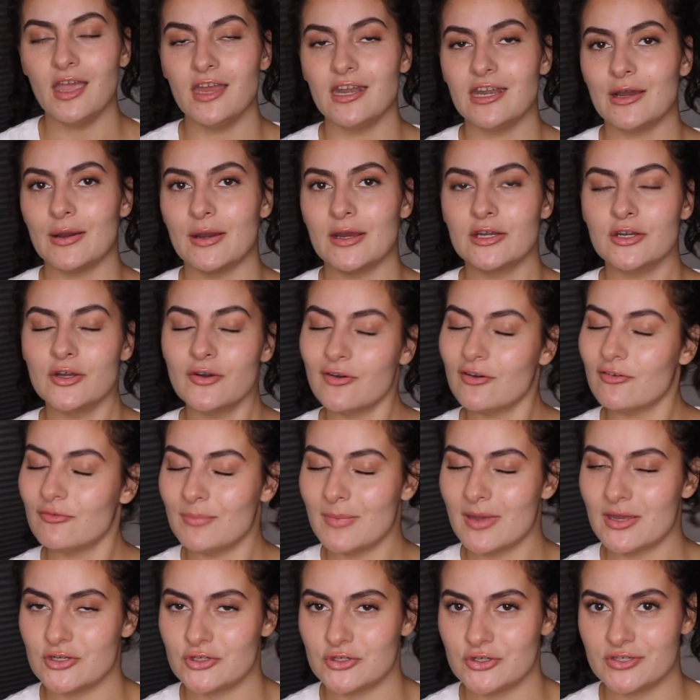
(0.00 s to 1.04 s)
Now, I know I've
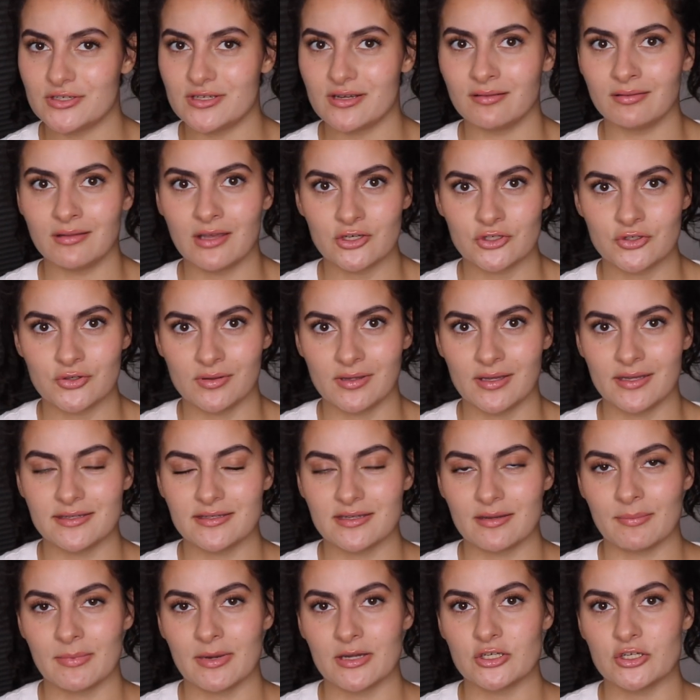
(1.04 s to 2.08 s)
mentioned electrolytes
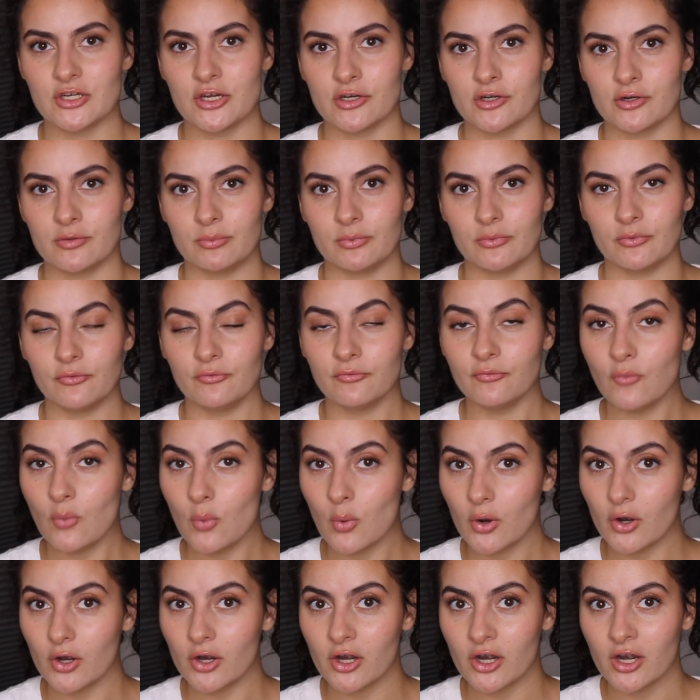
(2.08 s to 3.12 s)
on my channel
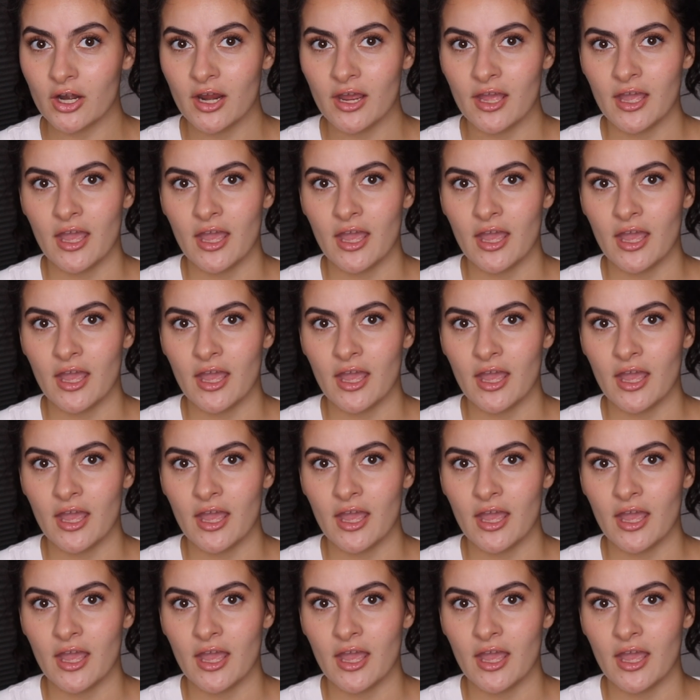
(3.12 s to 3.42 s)
before